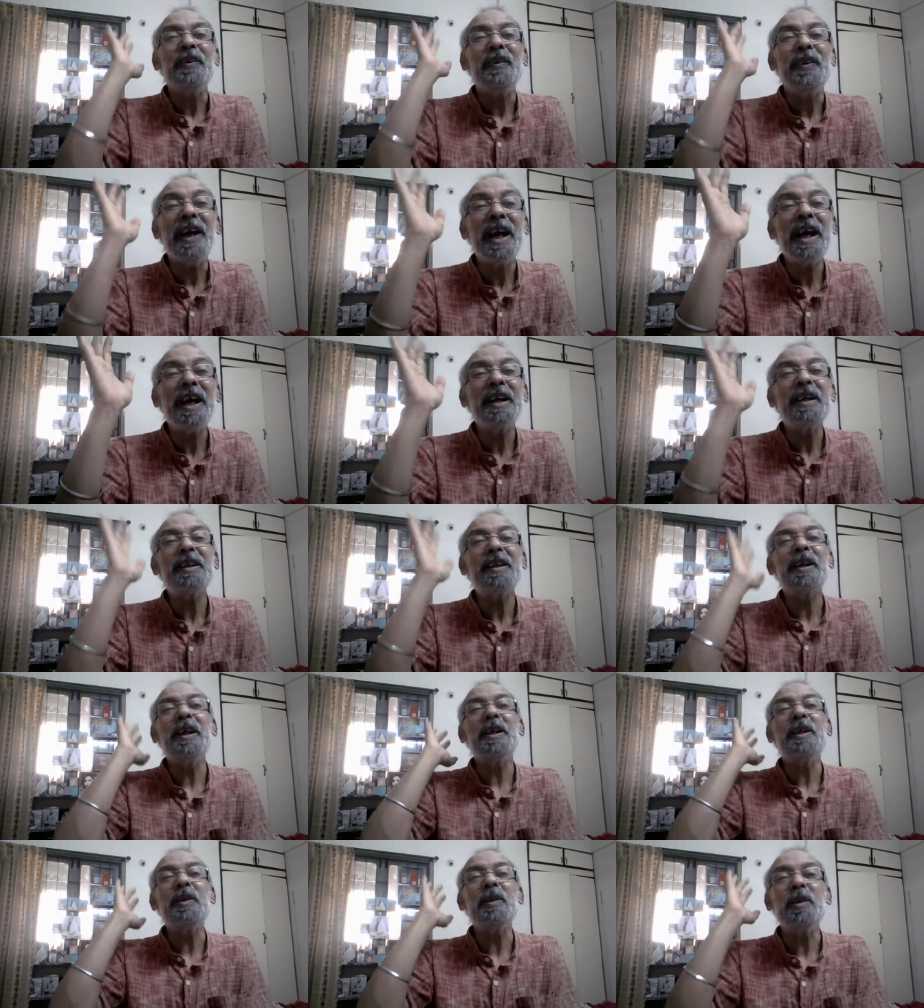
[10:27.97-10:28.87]
that
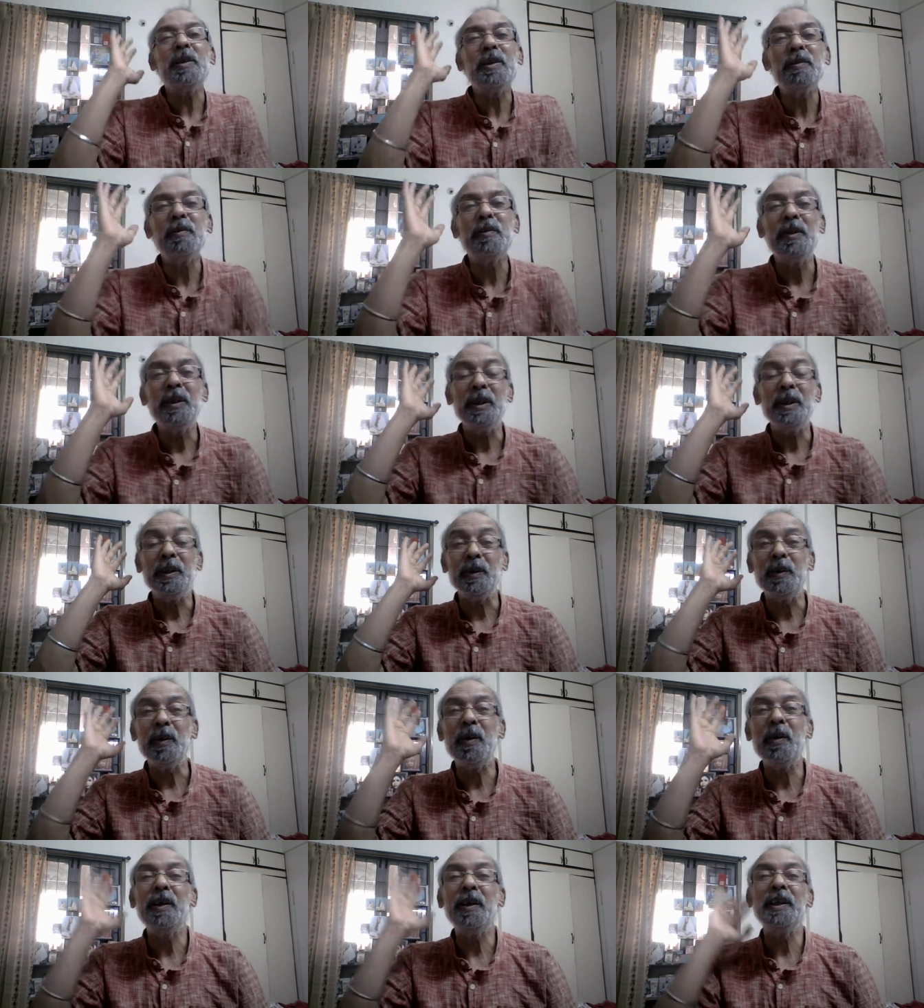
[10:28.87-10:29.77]
kind of
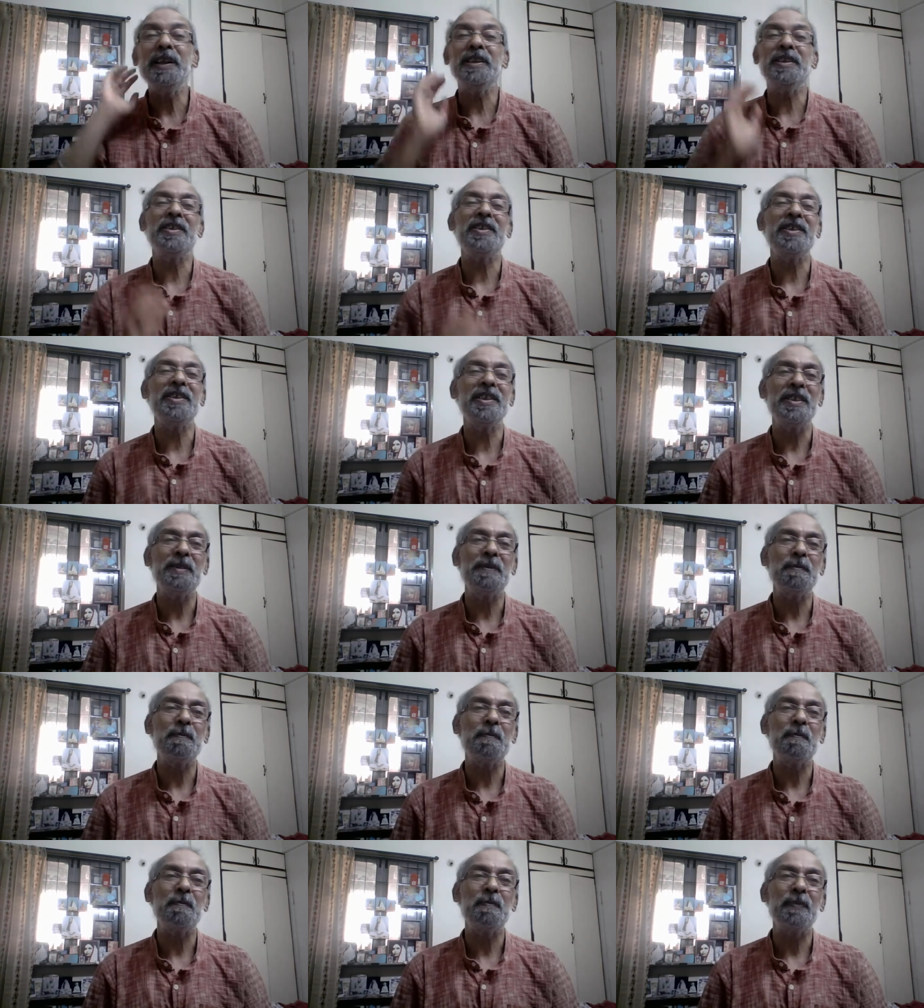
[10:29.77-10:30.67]
knowledge.
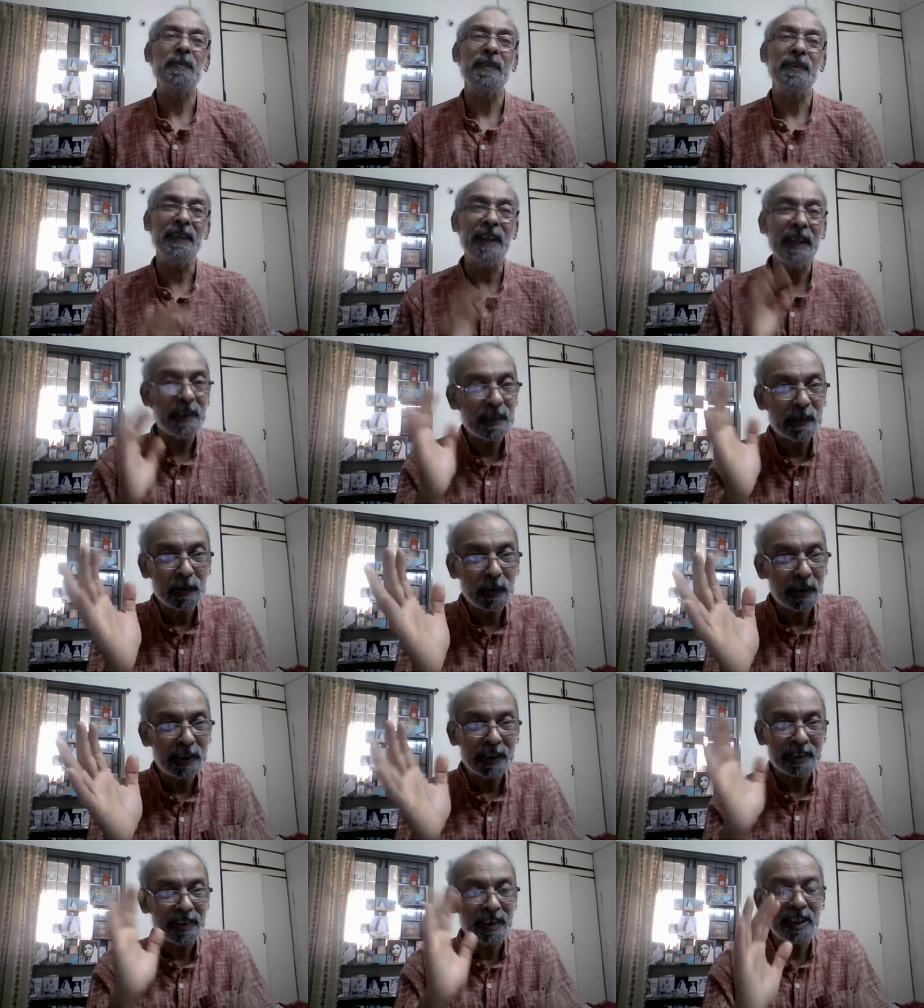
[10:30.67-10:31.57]
That is what
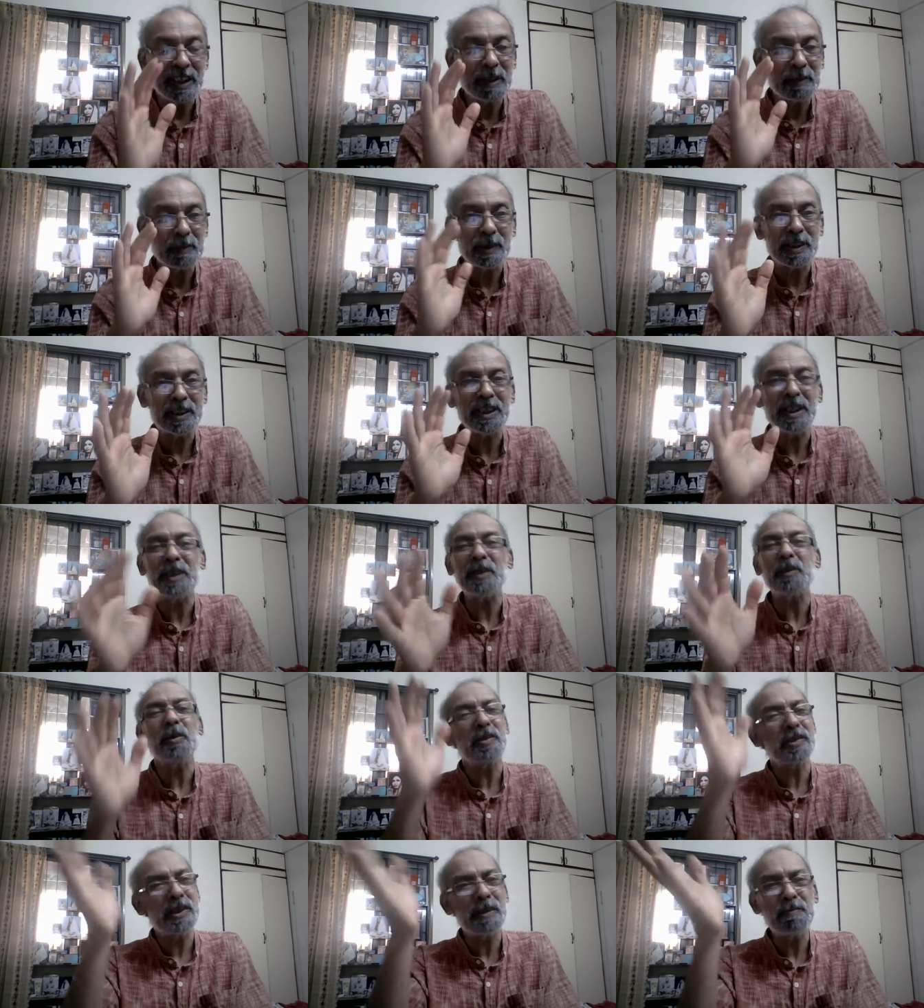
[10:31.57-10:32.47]
Sri Ramakrishna
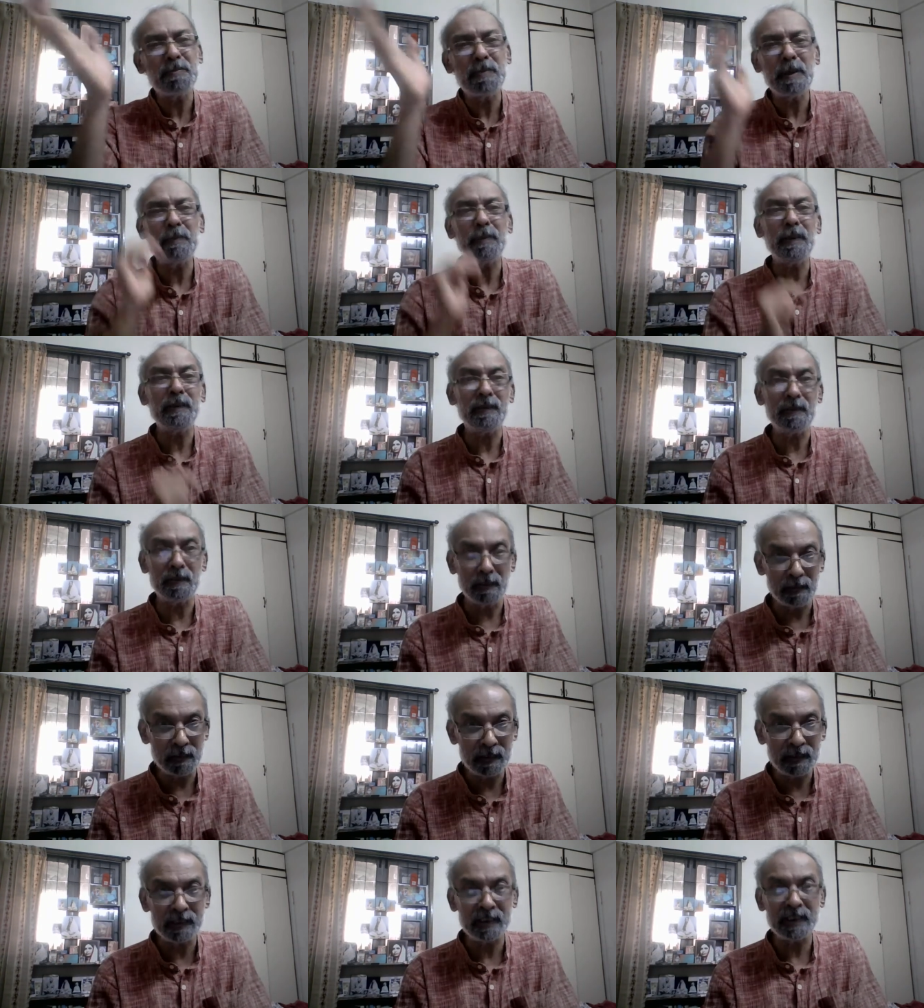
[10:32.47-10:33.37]
told. Some people
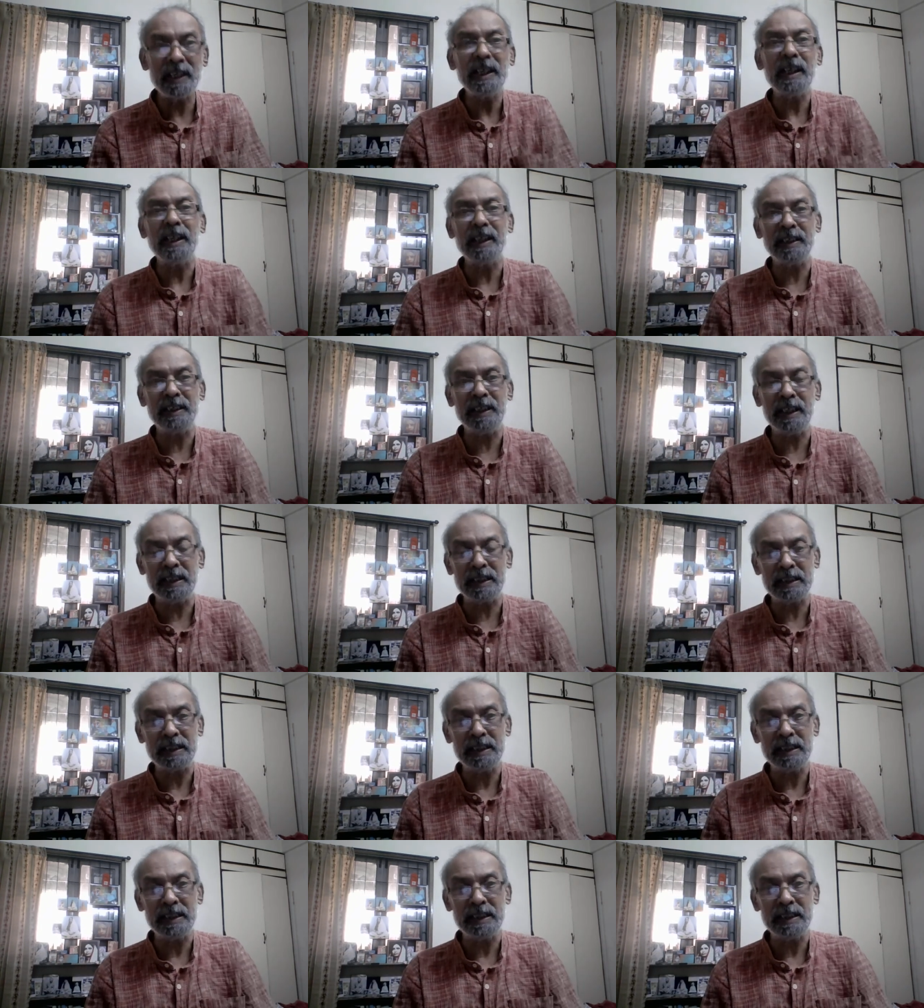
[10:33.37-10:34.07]
say like that.